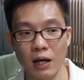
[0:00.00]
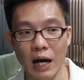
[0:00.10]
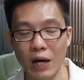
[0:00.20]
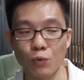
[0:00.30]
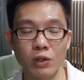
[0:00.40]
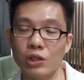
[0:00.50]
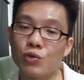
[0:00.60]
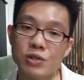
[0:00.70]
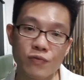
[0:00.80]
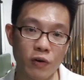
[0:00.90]
I wouldn't
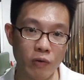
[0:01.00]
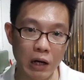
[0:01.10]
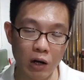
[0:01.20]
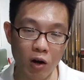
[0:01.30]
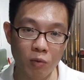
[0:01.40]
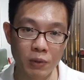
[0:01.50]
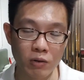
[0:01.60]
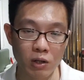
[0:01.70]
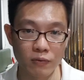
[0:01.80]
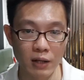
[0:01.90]
use it for a very long
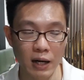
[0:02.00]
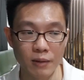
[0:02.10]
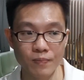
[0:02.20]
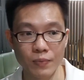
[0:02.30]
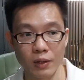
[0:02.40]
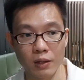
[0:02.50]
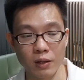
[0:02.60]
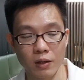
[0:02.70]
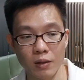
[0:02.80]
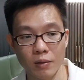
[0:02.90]
period of time,
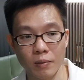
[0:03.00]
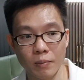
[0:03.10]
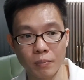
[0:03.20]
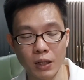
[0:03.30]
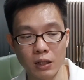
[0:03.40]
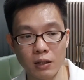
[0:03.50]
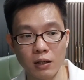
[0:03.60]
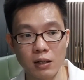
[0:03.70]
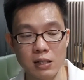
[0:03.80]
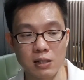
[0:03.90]
but
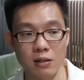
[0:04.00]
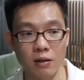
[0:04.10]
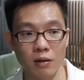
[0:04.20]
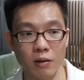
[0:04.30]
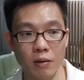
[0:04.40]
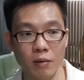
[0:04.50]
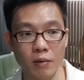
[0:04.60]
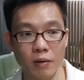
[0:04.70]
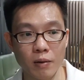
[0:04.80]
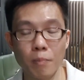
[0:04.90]
it is
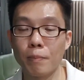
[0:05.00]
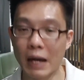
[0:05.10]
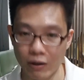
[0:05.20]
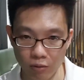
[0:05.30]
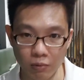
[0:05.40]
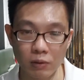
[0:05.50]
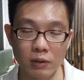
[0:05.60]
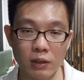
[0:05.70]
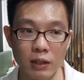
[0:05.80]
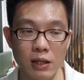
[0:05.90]
bearable.
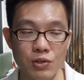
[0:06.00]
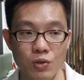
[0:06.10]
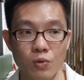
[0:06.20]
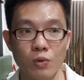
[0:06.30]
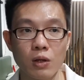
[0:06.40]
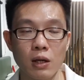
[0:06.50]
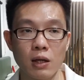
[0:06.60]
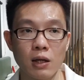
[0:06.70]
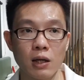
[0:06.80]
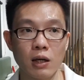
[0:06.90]
Okay, so
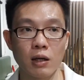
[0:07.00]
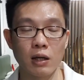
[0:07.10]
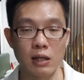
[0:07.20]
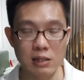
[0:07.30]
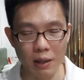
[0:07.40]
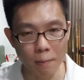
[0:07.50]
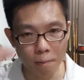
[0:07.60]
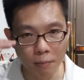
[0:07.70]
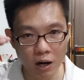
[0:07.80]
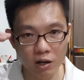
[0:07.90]
it is like
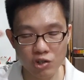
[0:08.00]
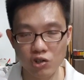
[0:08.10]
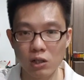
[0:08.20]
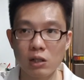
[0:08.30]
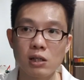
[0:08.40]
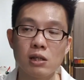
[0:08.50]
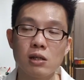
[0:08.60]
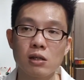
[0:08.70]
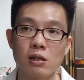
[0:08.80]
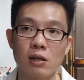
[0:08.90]

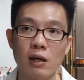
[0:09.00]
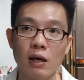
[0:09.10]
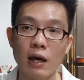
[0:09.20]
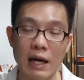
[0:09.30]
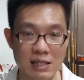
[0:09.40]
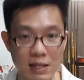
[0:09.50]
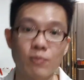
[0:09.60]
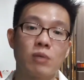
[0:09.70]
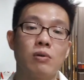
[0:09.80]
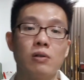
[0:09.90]
marginally
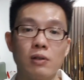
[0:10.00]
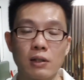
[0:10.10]
acceptable.